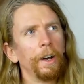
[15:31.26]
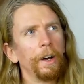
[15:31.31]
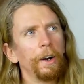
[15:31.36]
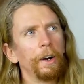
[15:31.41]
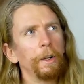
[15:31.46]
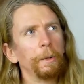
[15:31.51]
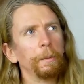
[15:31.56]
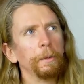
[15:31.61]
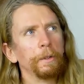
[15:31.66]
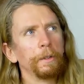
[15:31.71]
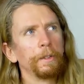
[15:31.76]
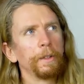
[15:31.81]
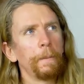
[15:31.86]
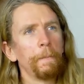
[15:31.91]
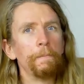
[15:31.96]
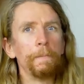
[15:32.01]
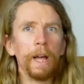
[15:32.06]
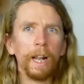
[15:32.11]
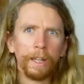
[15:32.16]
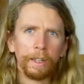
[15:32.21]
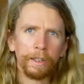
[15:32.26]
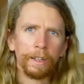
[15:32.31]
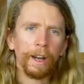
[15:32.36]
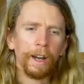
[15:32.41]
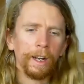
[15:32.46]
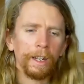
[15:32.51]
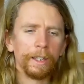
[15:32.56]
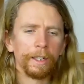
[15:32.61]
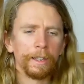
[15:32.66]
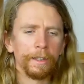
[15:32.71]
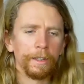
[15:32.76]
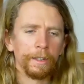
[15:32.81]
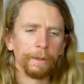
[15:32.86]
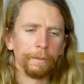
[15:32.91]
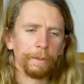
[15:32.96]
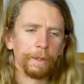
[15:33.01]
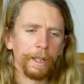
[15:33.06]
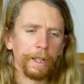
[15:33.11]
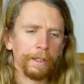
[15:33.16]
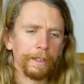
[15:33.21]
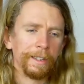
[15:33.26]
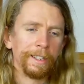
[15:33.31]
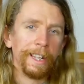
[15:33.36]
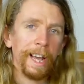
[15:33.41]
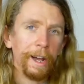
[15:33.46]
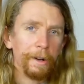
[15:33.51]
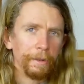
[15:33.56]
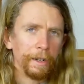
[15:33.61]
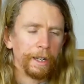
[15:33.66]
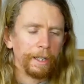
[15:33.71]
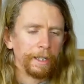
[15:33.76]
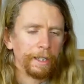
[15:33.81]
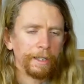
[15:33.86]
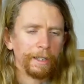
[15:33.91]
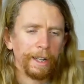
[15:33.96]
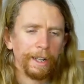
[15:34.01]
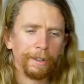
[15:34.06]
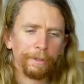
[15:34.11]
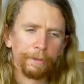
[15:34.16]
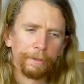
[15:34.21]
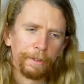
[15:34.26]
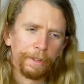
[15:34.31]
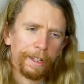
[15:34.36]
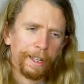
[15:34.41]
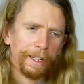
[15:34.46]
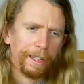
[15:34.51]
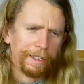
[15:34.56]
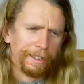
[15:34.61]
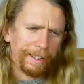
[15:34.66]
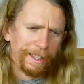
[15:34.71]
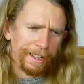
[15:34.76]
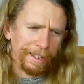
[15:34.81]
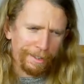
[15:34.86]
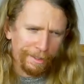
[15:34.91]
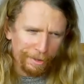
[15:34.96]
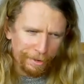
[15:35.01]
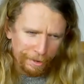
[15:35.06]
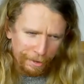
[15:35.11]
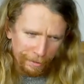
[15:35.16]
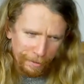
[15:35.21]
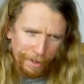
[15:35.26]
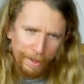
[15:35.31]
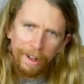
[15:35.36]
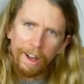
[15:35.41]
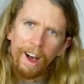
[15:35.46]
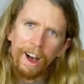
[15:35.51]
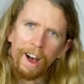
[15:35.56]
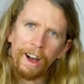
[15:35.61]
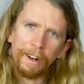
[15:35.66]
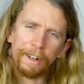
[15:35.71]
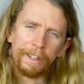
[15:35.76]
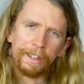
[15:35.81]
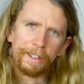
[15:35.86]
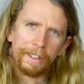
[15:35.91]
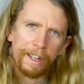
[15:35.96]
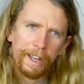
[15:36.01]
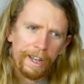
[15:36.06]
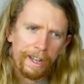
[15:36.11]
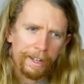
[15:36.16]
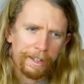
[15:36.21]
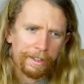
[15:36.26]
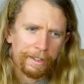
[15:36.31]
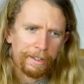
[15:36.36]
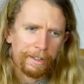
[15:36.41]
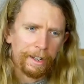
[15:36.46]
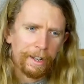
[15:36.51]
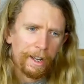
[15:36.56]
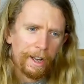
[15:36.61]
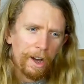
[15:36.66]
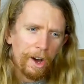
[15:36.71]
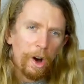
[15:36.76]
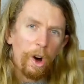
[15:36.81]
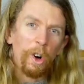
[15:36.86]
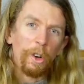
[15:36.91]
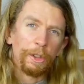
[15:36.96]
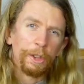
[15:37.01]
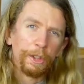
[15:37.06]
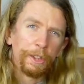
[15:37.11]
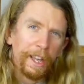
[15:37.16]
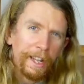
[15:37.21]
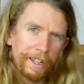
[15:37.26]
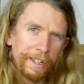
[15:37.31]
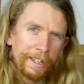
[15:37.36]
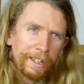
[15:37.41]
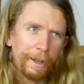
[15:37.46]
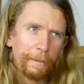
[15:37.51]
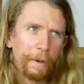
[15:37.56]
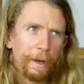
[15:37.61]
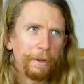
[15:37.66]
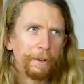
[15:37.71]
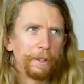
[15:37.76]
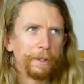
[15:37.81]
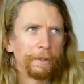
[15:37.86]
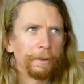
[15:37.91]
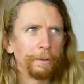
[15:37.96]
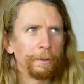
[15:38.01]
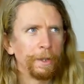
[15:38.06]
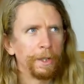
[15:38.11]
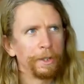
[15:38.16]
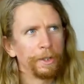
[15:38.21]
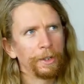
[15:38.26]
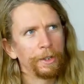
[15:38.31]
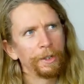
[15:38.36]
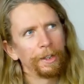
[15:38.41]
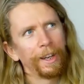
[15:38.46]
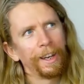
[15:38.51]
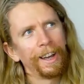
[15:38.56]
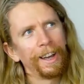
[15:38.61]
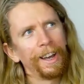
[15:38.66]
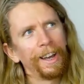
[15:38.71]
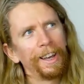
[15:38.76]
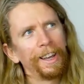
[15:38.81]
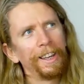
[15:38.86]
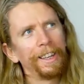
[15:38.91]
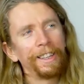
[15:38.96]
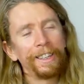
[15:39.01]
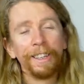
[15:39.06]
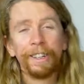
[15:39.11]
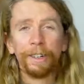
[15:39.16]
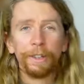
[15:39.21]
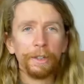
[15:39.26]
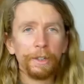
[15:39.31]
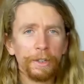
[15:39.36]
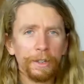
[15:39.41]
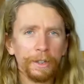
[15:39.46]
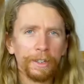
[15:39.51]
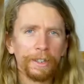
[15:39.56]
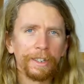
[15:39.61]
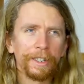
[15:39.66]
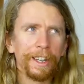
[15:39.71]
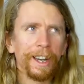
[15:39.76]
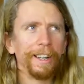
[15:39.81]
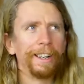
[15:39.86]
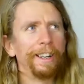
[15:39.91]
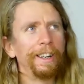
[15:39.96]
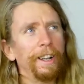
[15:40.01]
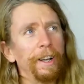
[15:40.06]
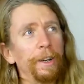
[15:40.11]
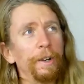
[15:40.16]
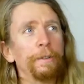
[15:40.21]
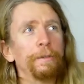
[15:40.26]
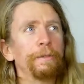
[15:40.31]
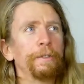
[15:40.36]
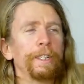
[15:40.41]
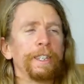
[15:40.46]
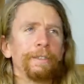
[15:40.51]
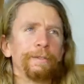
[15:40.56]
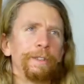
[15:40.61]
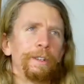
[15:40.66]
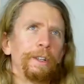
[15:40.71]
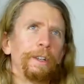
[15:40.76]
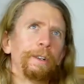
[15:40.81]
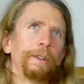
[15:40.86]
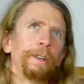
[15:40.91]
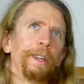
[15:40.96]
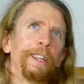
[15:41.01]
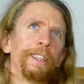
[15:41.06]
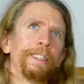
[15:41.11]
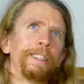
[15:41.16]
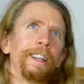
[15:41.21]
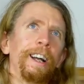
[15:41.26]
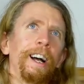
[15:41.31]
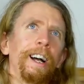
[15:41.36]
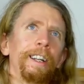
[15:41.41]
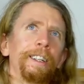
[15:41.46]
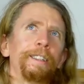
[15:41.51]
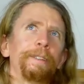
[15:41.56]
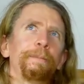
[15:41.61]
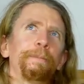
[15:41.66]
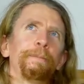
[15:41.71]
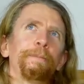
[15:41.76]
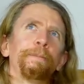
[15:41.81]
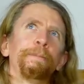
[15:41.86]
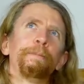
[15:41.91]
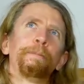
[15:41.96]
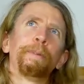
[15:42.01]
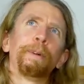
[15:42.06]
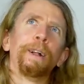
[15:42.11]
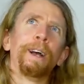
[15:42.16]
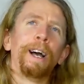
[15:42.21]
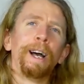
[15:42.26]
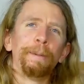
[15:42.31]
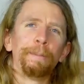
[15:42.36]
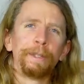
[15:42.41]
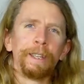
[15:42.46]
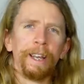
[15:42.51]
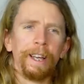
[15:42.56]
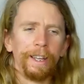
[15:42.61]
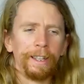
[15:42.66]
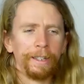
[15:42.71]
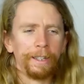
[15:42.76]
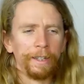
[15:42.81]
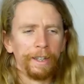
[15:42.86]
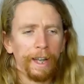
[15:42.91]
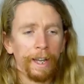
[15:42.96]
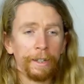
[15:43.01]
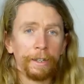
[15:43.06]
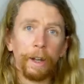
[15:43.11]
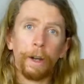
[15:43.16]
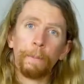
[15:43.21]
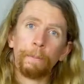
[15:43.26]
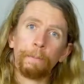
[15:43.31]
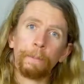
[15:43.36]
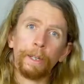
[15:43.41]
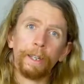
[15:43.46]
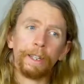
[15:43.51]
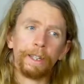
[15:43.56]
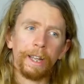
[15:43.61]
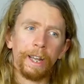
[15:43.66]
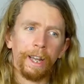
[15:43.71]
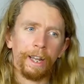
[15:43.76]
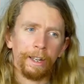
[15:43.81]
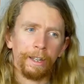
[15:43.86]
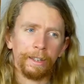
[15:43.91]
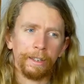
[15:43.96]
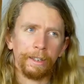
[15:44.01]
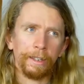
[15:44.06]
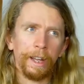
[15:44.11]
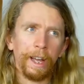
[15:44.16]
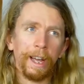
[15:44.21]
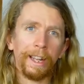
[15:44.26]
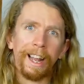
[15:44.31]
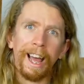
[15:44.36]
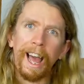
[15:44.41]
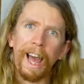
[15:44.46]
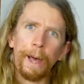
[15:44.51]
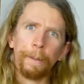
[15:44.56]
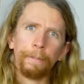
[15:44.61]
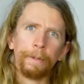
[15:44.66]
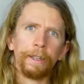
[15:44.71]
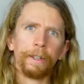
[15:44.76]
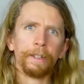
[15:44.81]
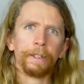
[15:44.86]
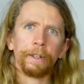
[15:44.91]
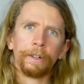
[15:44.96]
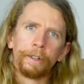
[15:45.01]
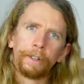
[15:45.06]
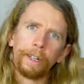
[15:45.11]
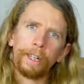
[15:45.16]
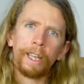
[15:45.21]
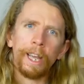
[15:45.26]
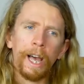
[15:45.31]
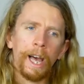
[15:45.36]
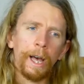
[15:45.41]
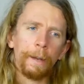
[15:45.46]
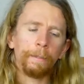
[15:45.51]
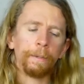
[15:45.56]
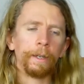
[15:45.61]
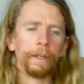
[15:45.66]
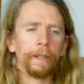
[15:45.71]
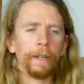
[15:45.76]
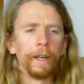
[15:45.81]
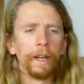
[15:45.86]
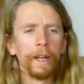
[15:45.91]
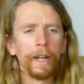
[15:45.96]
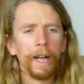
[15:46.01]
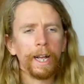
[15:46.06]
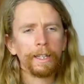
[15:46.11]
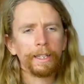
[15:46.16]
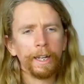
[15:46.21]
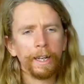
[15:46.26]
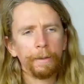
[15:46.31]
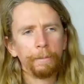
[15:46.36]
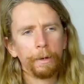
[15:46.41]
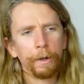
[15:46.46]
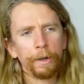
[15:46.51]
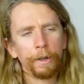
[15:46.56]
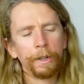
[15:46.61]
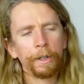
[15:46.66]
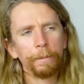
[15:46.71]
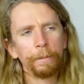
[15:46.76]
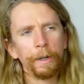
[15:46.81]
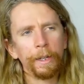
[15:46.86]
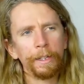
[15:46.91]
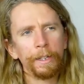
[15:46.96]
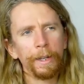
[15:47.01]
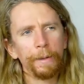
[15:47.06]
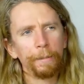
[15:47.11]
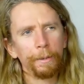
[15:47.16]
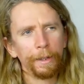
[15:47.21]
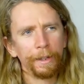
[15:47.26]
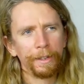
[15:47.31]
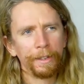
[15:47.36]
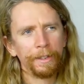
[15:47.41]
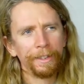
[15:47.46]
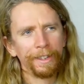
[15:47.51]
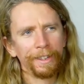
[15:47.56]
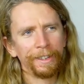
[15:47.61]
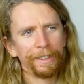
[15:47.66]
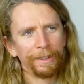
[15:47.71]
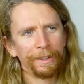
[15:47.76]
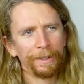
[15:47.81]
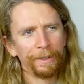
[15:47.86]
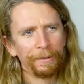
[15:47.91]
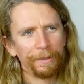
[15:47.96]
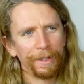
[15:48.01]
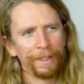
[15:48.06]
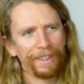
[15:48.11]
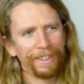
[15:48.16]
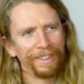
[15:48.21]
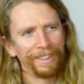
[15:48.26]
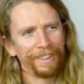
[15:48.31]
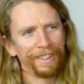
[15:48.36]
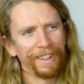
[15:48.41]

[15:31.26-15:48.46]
almost melancholic in some sense, down on itself. That it's, it's something honest and authentic about it, which, you know, you just gotta love, even though it's not perhaps as as upbeat and and happy, eternally happy as that American mindset. But it's it's something